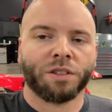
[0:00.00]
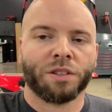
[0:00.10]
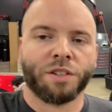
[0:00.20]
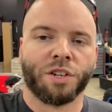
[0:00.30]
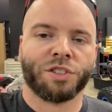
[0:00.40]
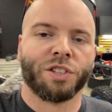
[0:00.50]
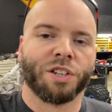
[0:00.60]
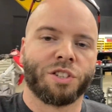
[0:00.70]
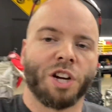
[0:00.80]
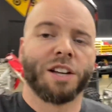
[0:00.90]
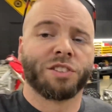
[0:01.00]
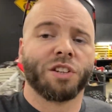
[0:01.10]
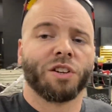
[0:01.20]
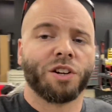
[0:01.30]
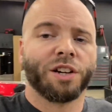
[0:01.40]
There's the
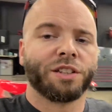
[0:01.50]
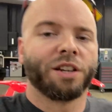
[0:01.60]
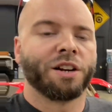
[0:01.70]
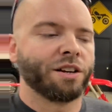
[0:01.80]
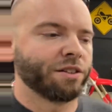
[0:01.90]
Trizilla right there.